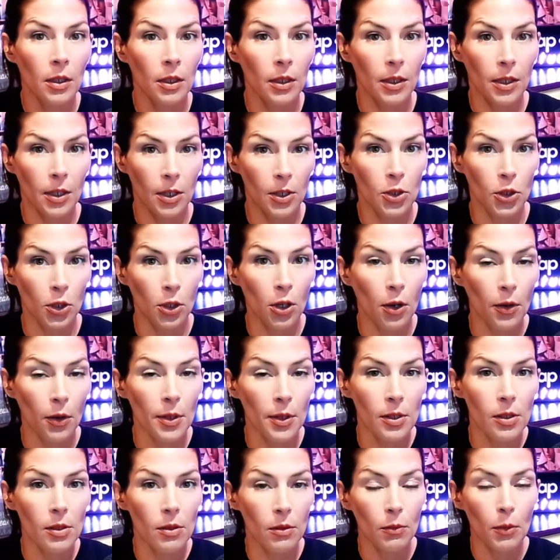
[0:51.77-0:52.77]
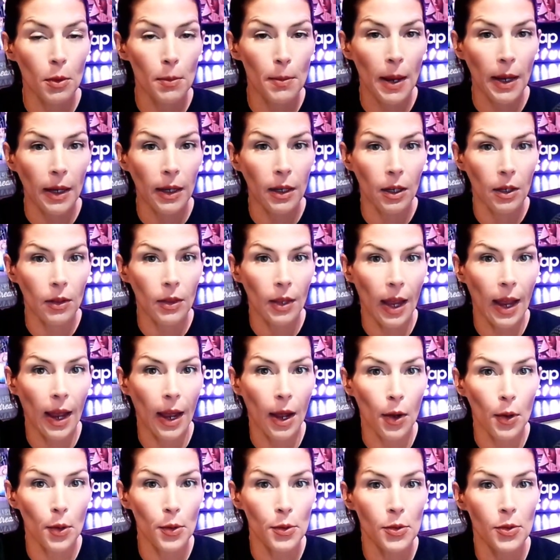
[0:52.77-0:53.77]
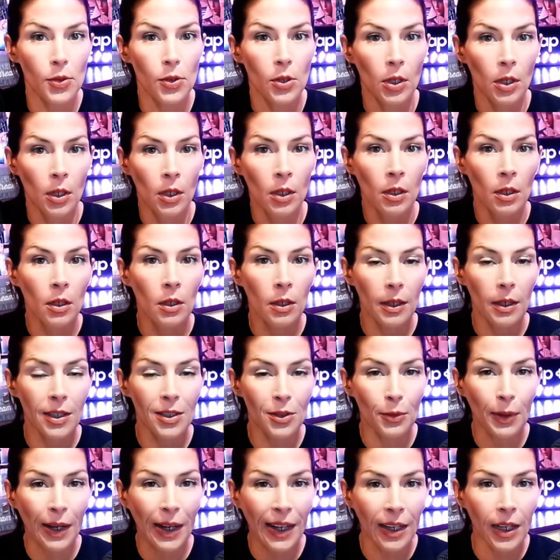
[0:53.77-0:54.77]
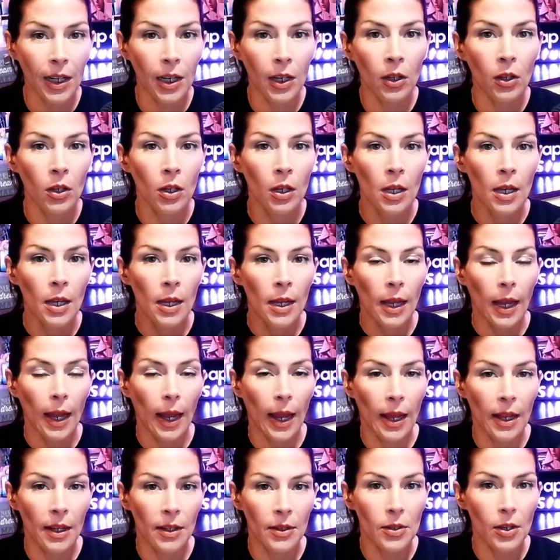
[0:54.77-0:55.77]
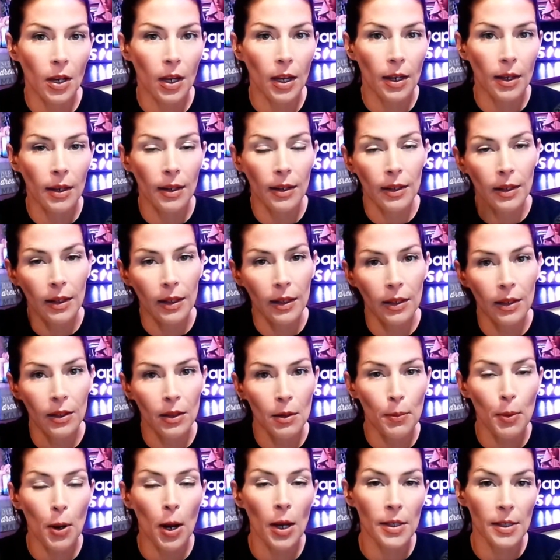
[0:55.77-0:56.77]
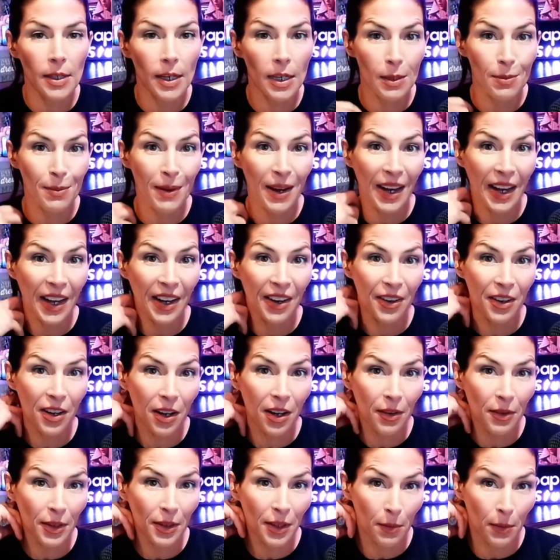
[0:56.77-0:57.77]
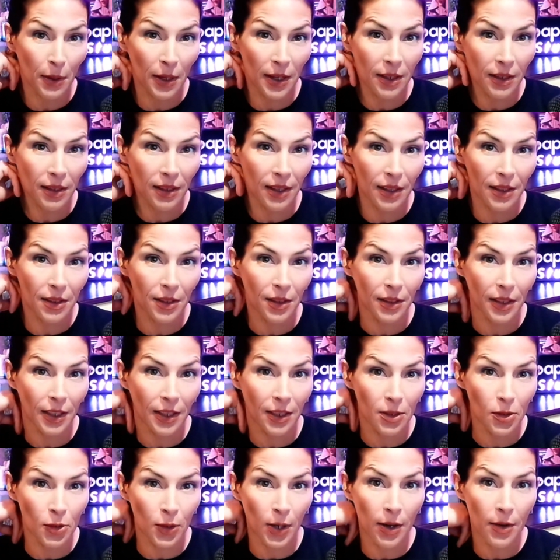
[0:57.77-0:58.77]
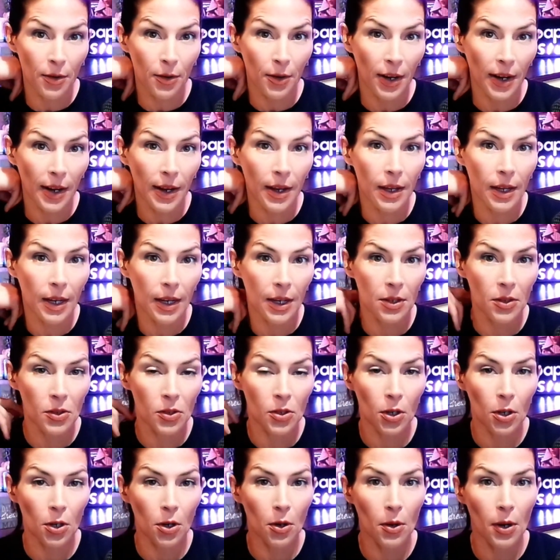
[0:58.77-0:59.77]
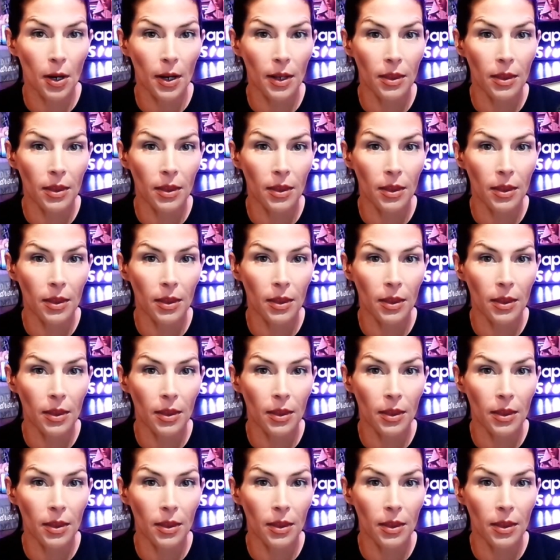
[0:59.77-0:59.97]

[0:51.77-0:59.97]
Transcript: because you know it's we're making the house. It's raining. And uh, in the process, my hair got really wet. I looked like a drowned rat. And so I